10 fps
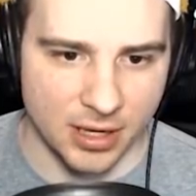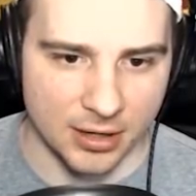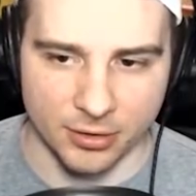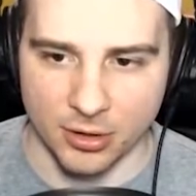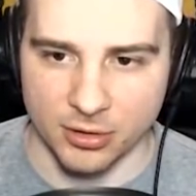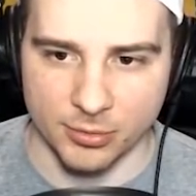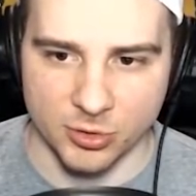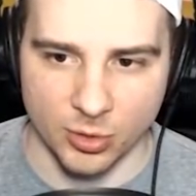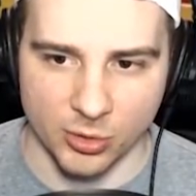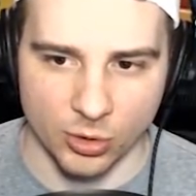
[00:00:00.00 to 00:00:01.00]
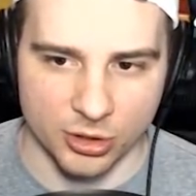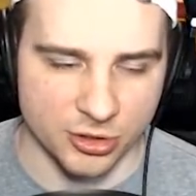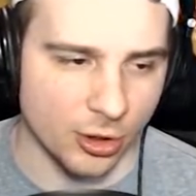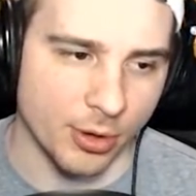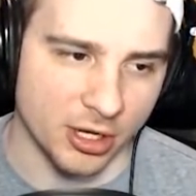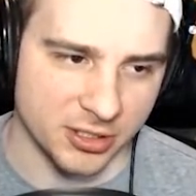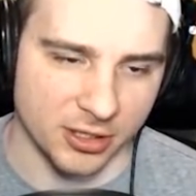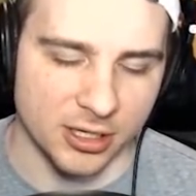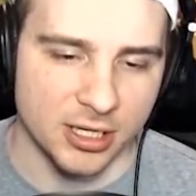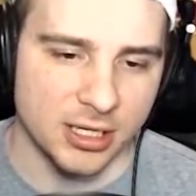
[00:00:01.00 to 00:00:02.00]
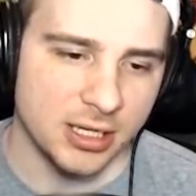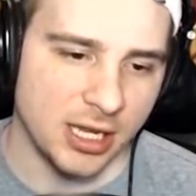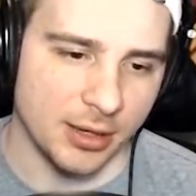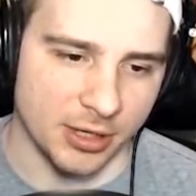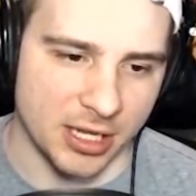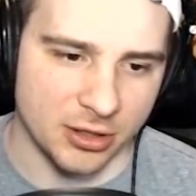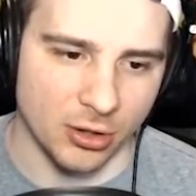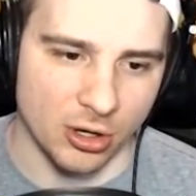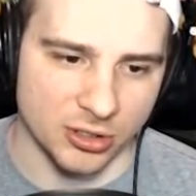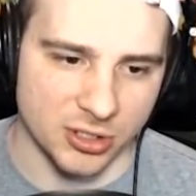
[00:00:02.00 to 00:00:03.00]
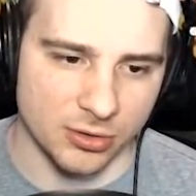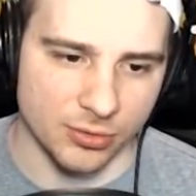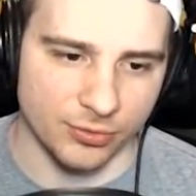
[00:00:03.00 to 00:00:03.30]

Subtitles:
I don't know, number 21, Jerome Hunter, able to hit the long 2.